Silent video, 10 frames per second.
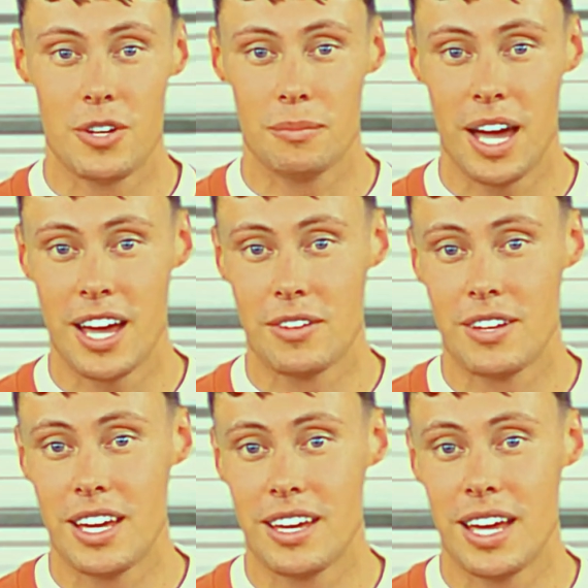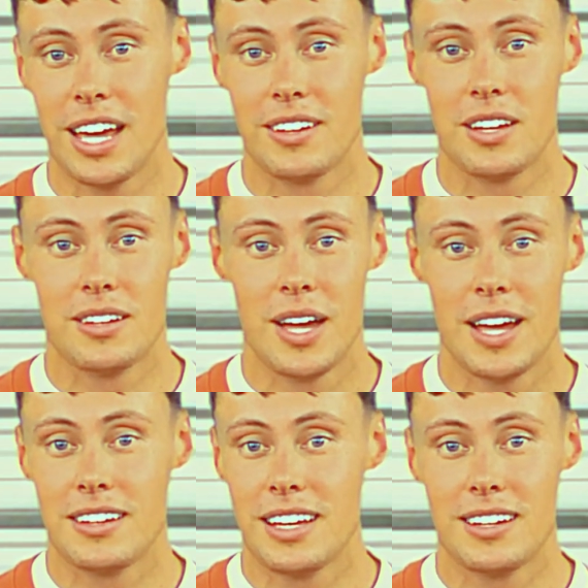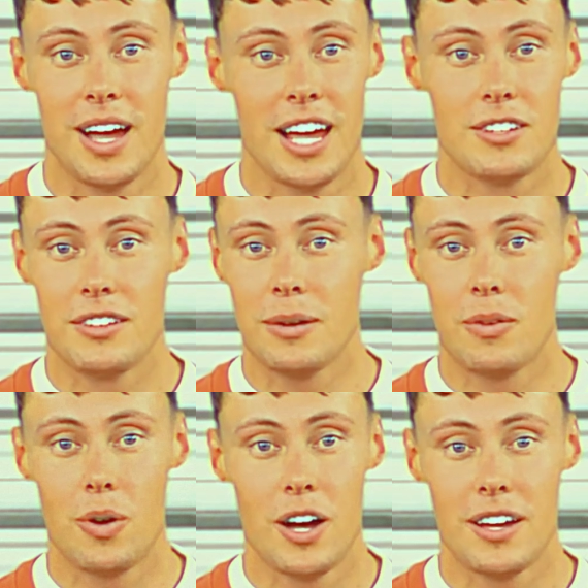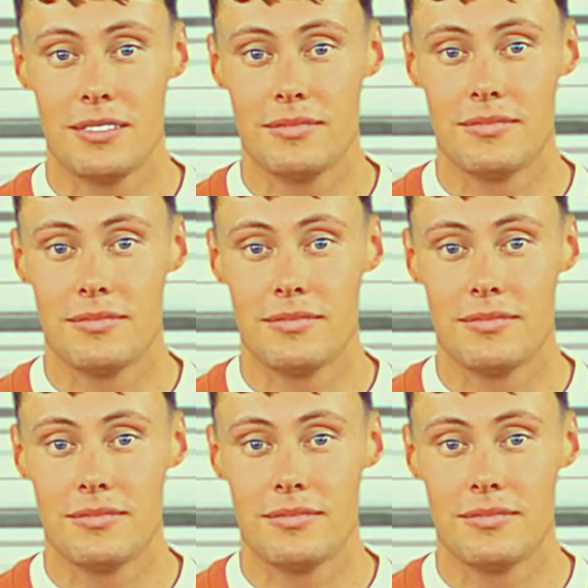bet on Lee again, not since last February.